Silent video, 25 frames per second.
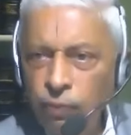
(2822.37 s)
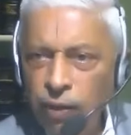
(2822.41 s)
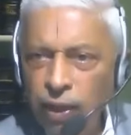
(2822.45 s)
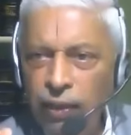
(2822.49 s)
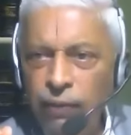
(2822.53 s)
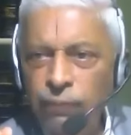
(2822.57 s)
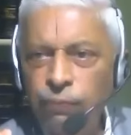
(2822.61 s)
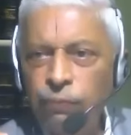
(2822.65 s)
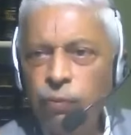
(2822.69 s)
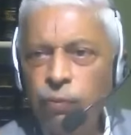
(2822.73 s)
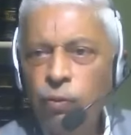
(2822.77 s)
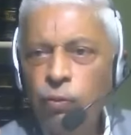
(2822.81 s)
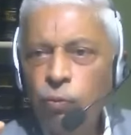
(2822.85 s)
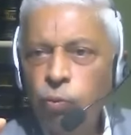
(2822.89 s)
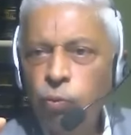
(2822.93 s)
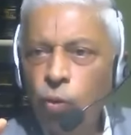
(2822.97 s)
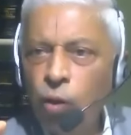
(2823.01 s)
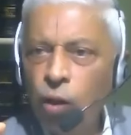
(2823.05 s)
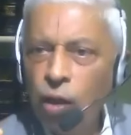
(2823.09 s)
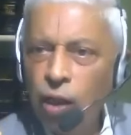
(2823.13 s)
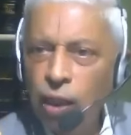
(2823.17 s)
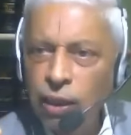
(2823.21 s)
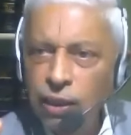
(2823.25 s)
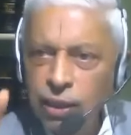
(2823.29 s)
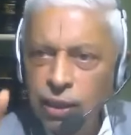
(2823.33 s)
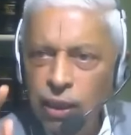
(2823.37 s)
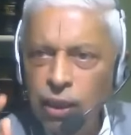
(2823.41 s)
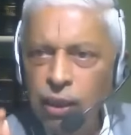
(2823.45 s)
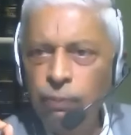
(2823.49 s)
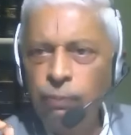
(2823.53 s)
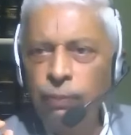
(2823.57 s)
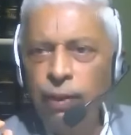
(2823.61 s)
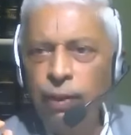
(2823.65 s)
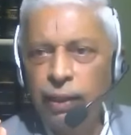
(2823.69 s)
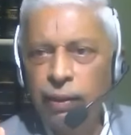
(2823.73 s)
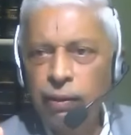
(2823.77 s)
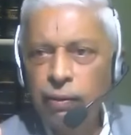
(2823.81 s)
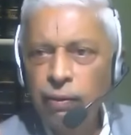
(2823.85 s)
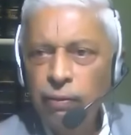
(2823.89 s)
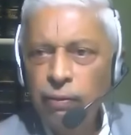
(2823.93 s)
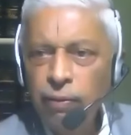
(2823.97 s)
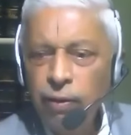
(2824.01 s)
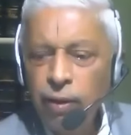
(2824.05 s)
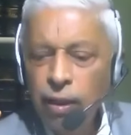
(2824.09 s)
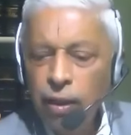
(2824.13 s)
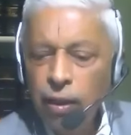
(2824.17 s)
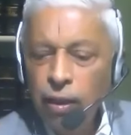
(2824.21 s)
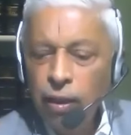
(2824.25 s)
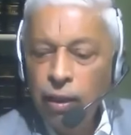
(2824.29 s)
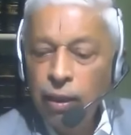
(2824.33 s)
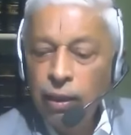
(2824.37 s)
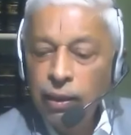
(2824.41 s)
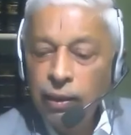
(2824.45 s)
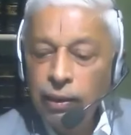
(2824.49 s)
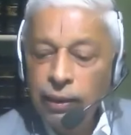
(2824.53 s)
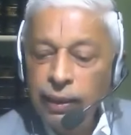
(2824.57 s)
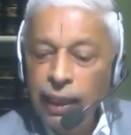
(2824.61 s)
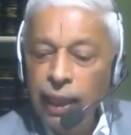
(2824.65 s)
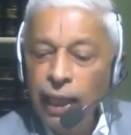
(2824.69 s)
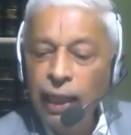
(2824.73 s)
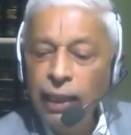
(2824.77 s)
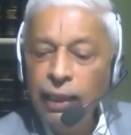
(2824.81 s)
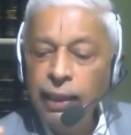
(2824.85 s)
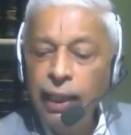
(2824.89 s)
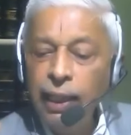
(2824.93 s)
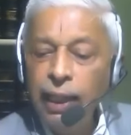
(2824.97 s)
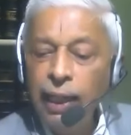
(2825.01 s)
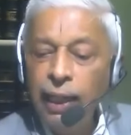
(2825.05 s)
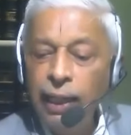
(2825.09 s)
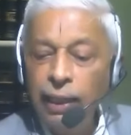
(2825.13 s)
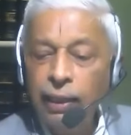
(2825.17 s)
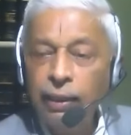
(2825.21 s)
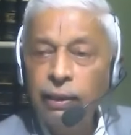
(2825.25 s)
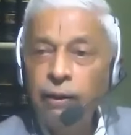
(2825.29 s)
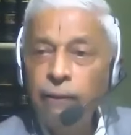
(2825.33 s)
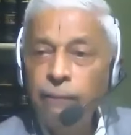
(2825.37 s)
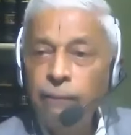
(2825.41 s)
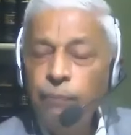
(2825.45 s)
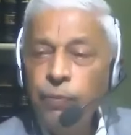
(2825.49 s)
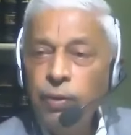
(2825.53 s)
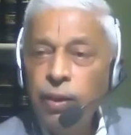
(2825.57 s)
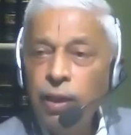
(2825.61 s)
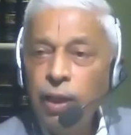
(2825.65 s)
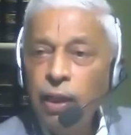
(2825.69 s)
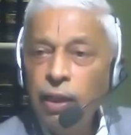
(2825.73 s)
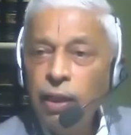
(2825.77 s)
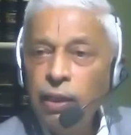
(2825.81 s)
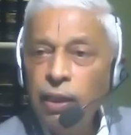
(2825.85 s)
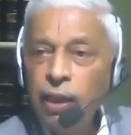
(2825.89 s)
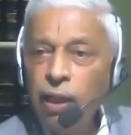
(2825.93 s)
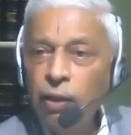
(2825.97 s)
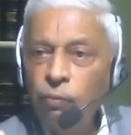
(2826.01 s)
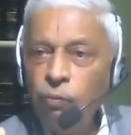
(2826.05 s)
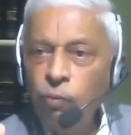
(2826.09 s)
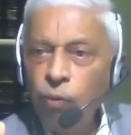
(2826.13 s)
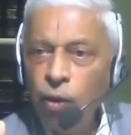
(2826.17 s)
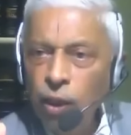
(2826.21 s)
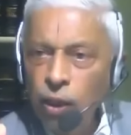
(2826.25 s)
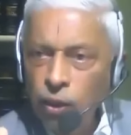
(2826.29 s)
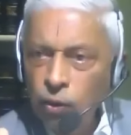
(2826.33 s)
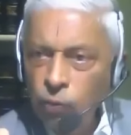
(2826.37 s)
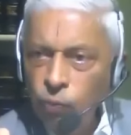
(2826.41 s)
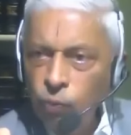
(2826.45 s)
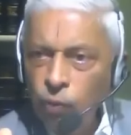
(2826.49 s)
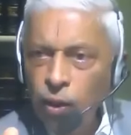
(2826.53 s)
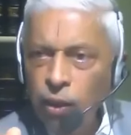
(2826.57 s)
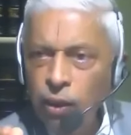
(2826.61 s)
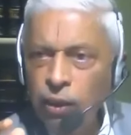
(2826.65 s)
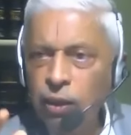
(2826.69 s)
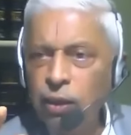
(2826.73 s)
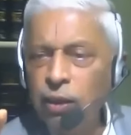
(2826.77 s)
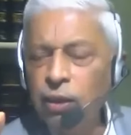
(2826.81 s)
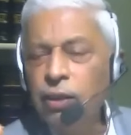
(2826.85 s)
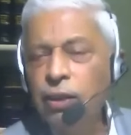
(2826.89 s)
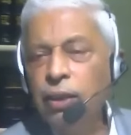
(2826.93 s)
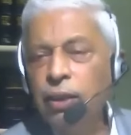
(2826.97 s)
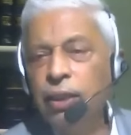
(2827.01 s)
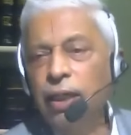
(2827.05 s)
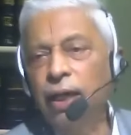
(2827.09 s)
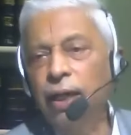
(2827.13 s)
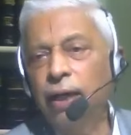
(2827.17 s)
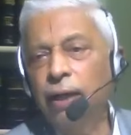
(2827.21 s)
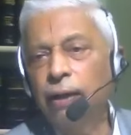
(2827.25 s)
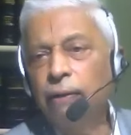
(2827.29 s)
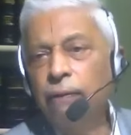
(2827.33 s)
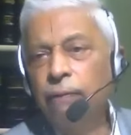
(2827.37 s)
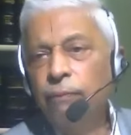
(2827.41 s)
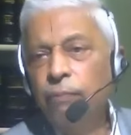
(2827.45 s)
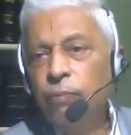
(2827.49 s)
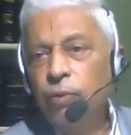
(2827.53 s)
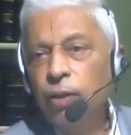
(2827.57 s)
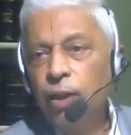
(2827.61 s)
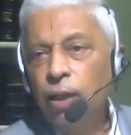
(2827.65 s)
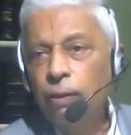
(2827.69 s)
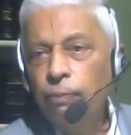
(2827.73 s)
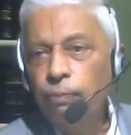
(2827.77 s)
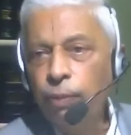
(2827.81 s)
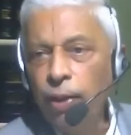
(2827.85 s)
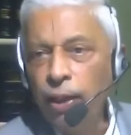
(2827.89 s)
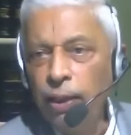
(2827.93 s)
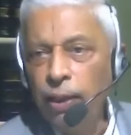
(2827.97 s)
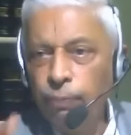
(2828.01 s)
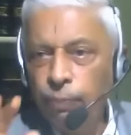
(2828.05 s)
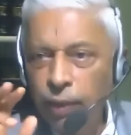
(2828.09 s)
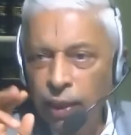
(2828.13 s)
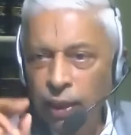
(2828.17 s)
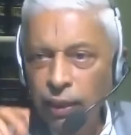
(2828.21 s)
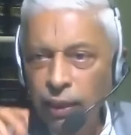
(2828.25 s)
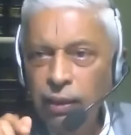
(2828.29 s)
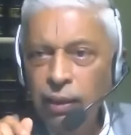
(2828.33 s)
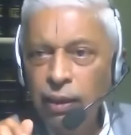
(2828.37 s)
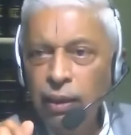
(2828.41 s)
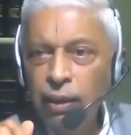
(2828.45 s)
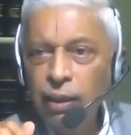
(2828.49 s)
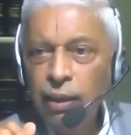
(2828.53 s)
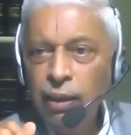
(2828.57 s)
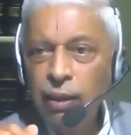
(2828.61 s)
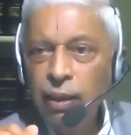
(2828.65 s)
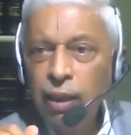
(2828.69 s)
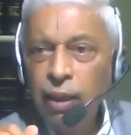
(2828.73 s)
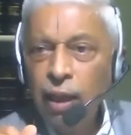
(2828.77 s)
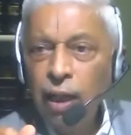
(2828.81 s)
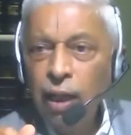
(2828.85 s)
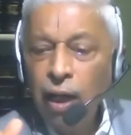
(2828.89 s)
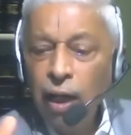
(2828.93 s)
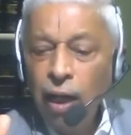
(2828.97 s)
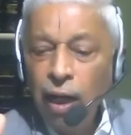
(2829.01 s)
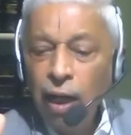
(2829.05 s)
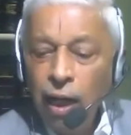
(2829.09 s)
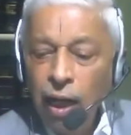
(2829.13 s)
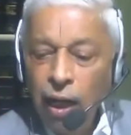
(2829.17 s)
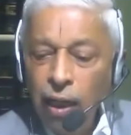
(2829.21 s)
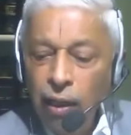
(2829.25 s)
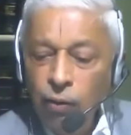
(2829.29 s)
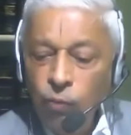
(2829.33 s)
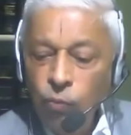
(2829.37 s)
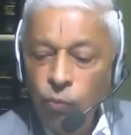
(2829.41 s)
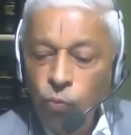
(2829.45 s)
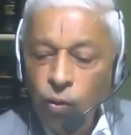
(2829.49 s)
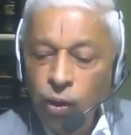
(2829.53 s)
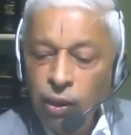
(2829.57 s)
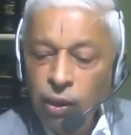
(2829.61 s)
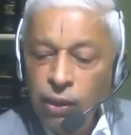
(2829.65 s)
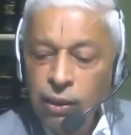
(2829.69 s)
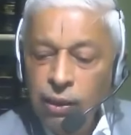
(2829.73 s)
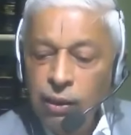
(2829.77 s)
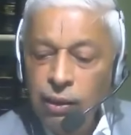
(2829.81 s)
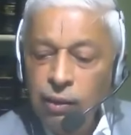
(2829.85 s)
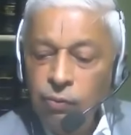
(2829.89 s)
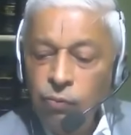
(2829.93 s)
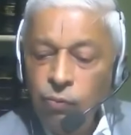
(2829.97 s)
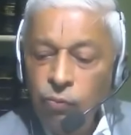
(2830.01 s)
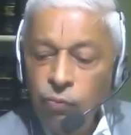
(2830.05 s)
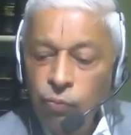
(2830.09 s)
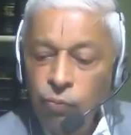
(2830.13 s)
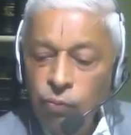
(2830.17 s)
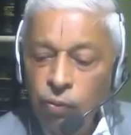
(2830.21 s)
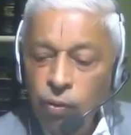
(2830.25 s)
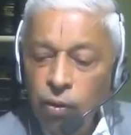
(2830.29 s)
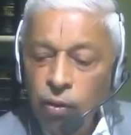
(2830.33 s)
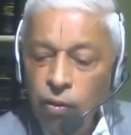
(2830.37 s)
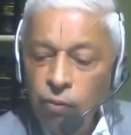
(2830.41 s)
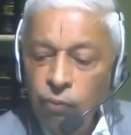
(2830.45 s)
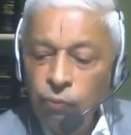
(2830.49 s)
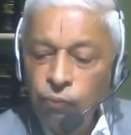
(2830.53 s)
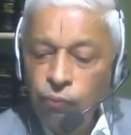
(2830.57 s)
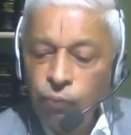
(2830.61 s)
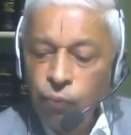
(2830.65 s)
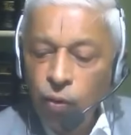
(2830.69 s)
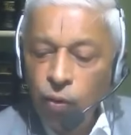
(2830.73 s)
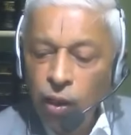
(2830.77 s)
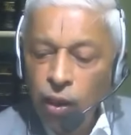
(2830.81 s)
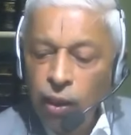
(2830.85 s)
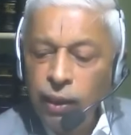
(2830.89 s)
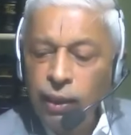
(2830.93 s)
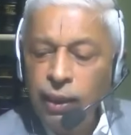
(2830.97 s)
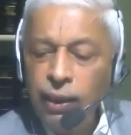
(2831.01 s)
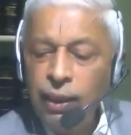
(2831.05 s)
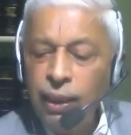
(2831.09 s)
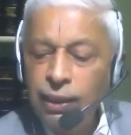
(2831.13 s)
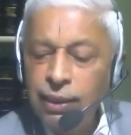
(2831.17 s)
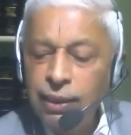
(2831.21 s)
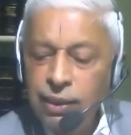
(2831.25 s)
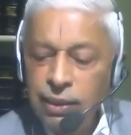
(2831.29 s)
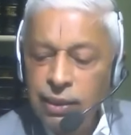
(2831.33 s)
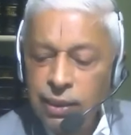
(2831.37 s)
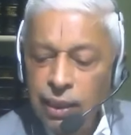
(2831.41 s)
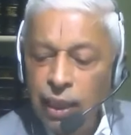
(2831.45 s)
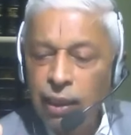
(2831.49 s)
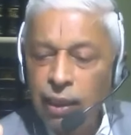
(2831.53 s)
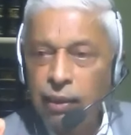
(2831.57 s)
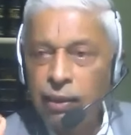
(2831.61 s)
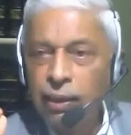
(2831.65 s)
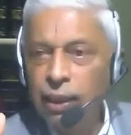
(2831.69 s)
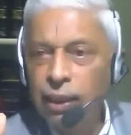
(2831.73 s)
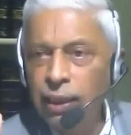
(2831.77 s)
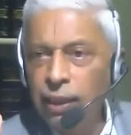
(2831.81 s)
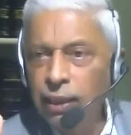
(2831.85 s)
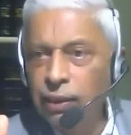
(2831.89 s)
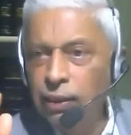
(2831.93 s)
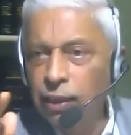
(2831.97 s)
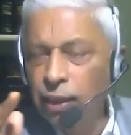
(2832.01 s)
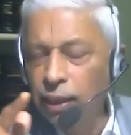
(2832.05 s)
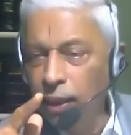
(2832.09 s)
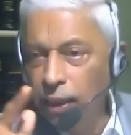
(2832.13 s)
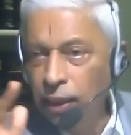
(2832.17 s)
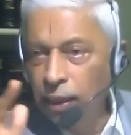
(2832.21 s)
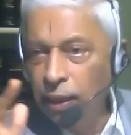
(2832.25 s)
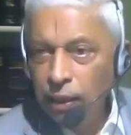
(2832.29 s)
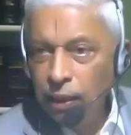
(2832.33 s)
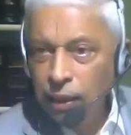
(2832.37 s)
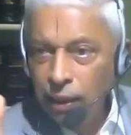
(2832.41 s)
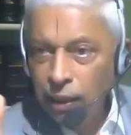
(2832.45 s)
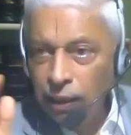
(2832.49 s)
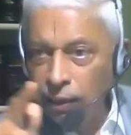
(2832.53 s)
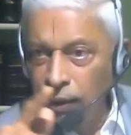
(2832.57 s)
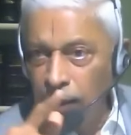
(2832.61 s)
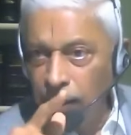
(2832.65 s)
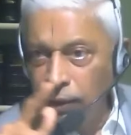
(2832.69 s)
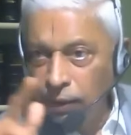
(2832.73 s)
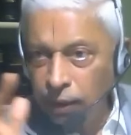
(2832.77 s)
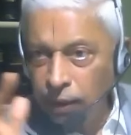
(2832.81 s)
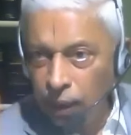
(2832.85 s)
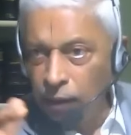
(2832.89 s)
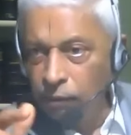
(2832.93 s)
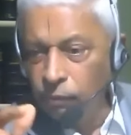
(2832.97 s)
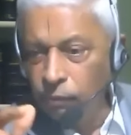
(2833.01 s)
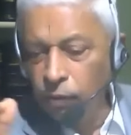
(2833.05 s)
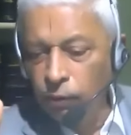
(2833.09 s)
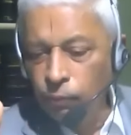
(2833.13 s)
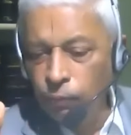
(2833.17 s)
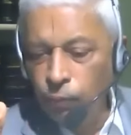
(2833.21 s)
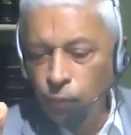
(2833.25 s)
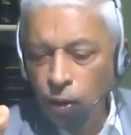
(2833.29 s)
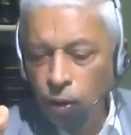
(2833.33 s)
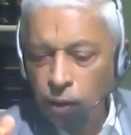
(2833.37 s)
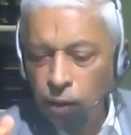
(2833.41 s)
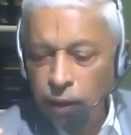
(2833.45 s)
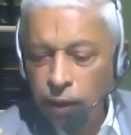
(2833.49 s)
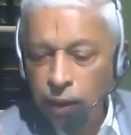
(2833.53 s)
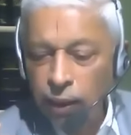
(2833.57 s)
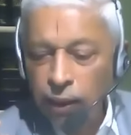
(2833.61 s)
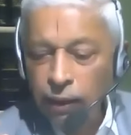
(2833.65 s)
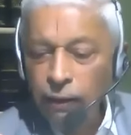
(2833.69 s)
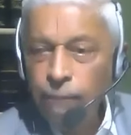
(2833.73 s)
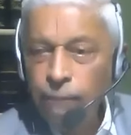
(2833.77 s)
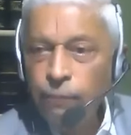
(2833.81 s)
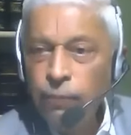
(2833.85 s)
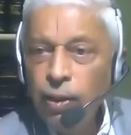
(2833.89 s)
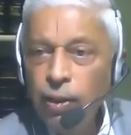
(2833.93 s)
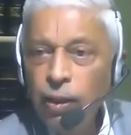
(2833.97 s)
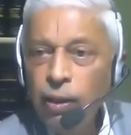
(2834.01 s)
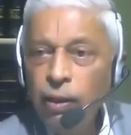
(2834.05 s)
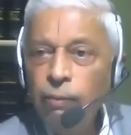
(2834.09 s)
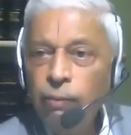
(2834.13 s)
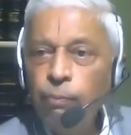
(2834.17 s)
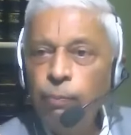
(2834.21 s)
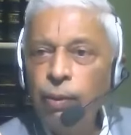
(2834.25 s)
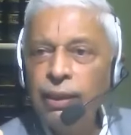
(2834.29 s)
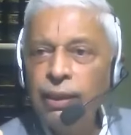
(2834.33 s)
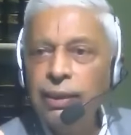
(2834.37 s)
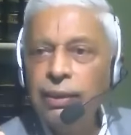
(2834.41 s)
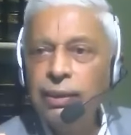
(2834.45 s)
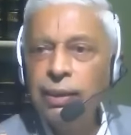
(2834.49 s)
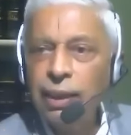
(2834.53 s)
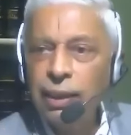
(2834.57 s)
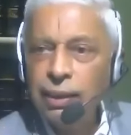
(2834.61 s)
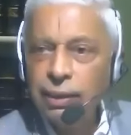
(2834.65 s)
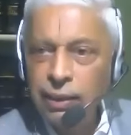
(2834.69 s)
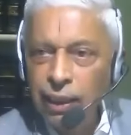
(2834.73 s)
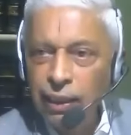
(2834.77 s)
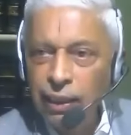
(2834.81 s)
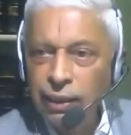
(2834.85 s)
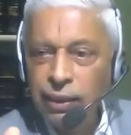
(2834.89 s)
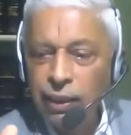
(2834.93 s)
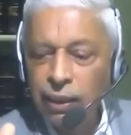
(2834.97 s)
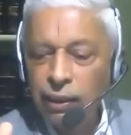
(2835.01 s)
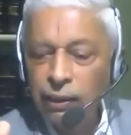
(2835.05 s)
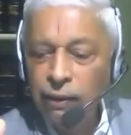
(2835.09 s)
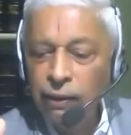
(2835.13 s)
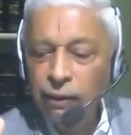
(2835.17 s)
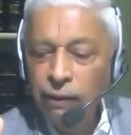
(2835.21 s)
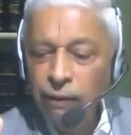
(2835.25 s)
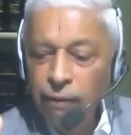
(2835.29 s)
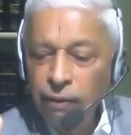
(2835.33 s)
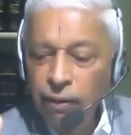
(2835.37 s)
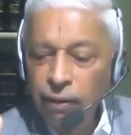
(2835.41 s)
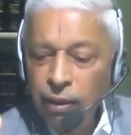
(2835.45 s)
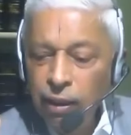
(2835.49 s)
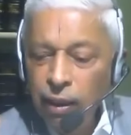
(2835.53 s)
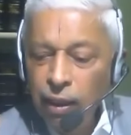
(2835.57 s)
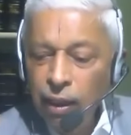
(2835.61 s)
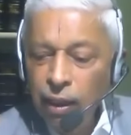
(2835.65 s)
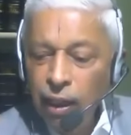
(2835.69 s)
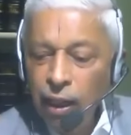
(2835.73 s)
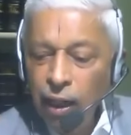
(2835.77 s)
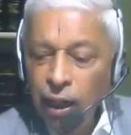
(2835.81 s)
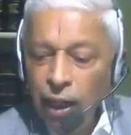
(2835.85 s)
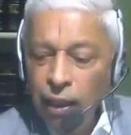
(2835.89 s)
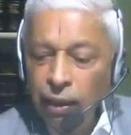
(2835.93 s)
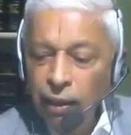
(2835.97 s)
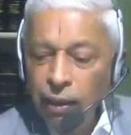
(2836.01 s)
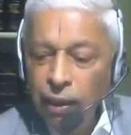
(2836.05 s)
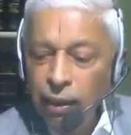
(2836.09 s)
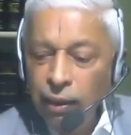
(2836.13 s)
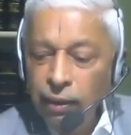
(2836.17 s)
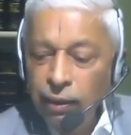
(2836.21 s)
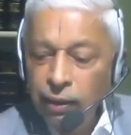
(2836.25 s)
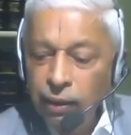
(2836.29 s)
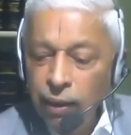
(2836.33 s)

wife who are legitimate, they get a 1/12 share by birth and 1/40 share, that is the in the share of the father by succession, and